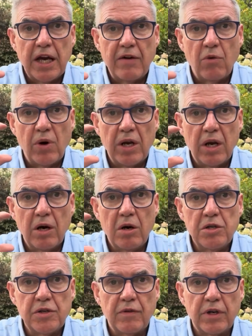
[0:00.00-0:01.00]
gave away
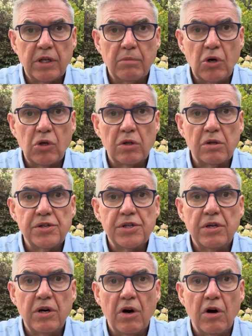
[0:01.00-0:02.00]
loads of little
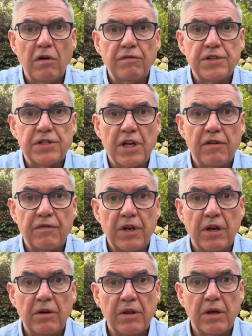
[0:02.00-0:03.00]
bottles of stuff, you
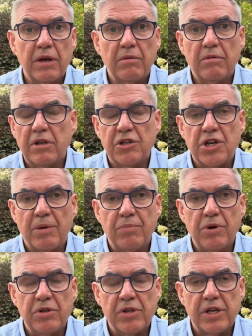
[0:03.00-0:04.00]
know, the
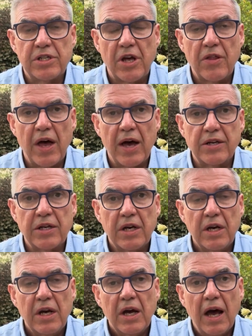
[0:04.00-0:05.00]
shampoos and things like that.
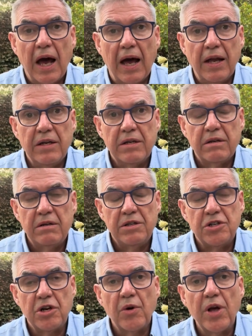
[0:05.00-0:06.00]
And,
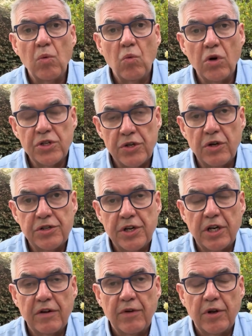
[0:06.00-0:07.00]
you know, it was not
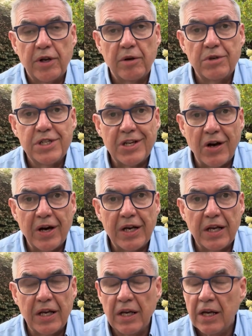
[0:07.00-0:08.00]
significant, it was
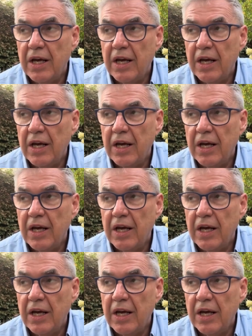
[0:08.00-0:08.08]
tiny.